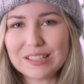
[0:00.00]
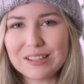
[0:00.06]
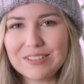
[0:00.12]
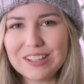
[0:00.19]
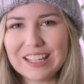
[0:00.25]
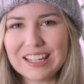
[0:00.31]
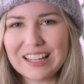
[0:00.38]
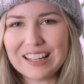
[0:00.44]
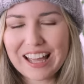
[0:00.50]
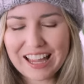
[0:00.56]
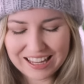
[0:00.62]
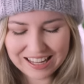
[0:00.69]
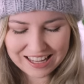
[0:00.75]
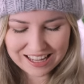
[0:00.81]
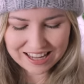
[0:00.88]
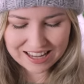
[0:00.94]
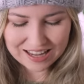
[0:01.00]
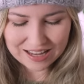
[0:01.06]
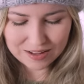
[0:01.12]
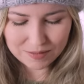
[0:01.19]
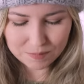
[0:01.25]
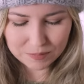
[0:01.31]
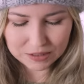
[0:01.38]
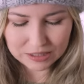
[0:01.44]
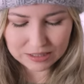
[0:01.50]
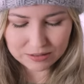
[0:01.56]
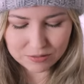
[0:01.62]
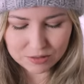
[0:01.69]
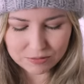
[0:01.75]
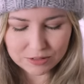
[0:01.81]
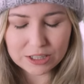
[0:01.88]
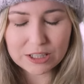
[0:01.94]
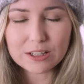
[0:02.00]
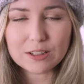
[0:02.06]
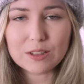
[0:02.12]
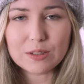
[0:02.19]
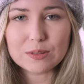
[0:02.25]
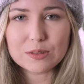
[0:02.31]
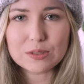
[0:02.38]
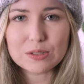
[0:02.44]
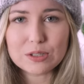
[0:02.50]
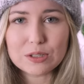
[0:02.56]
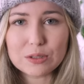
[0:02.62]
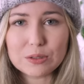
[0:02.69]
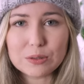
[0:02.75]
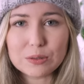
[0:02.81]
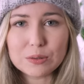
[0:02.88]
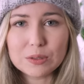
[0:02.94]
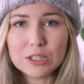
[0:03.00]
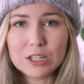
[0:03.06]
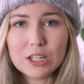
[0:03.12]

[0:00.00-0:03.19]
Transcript: living in L A, um, lived very close to